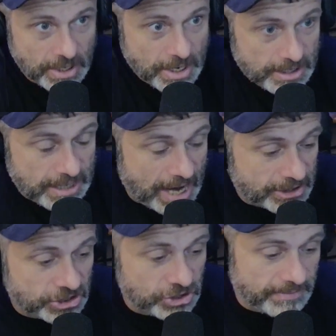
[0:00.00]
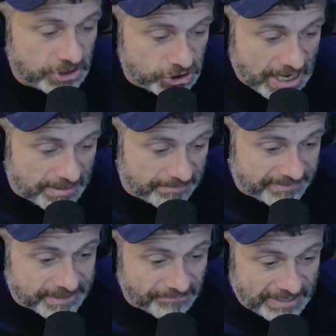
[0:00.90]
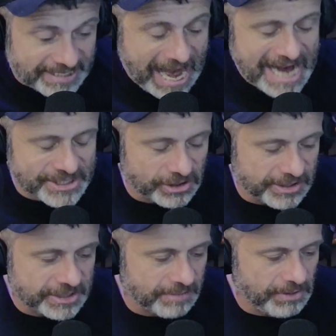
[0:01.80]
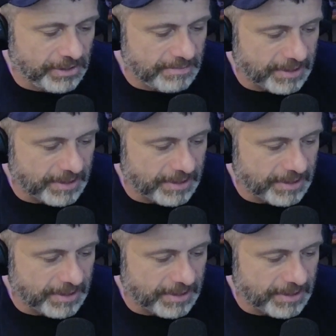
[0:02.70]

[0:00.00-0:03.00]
he honestly should be ashamed of himself and cancel in this community.